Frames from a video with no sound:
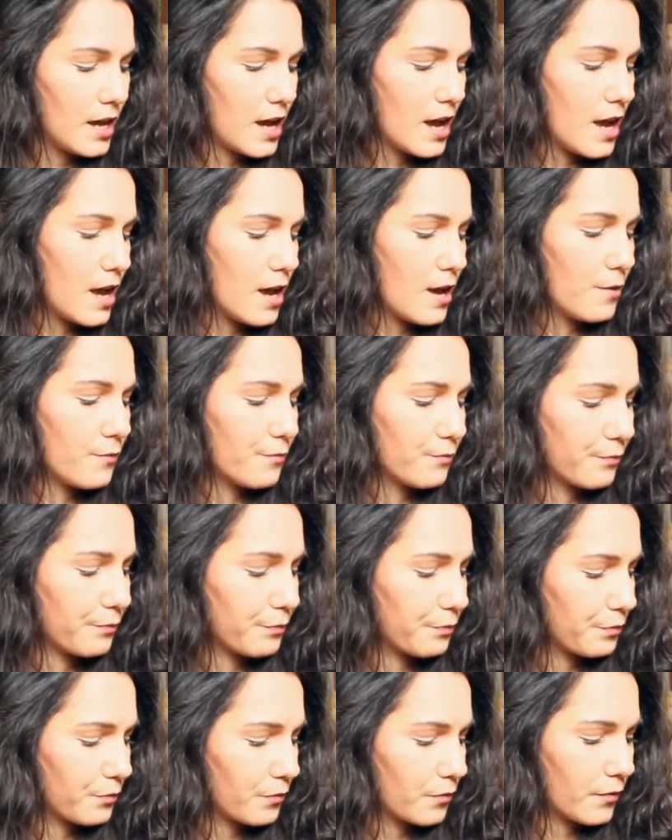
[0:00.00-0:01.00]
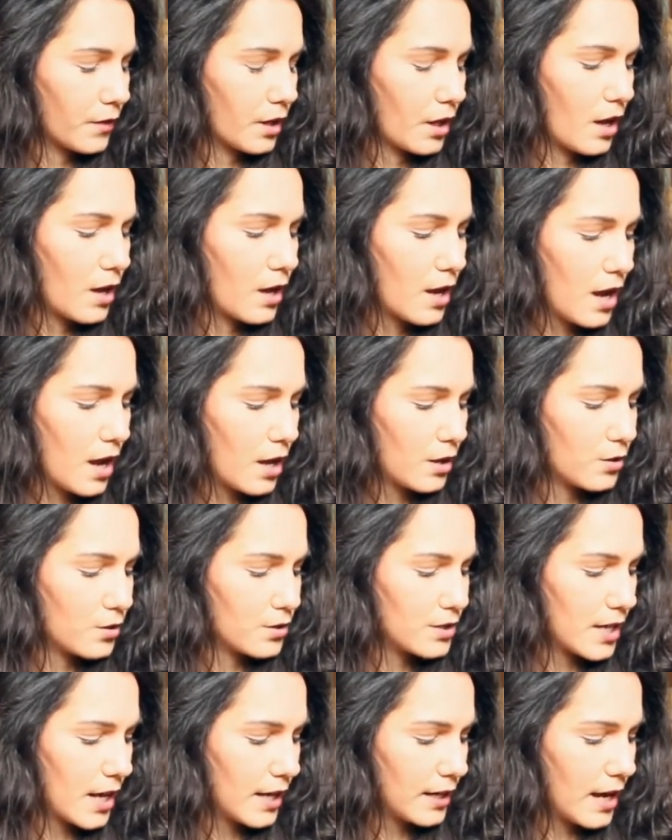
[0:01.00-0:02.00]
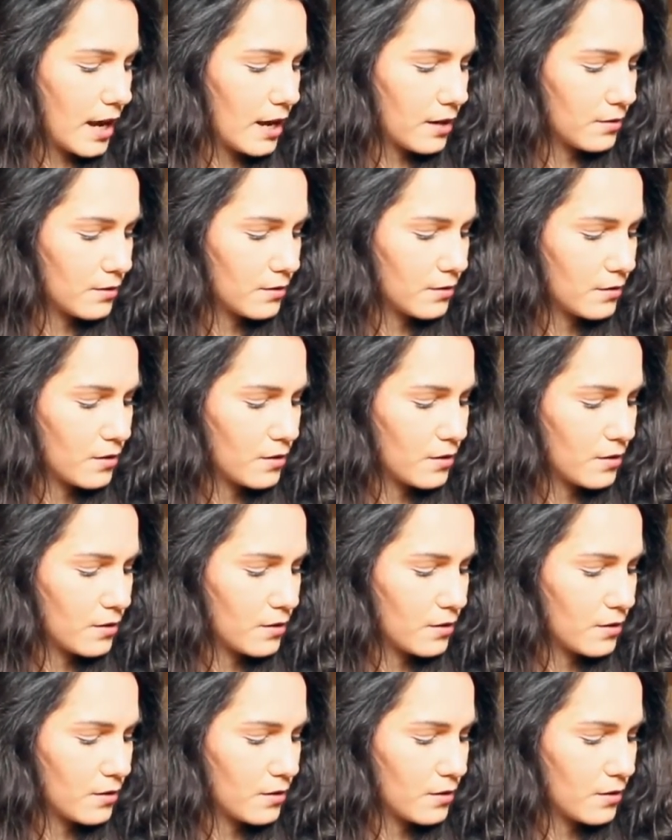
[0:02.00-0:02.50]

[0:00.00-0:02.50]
how do you say that,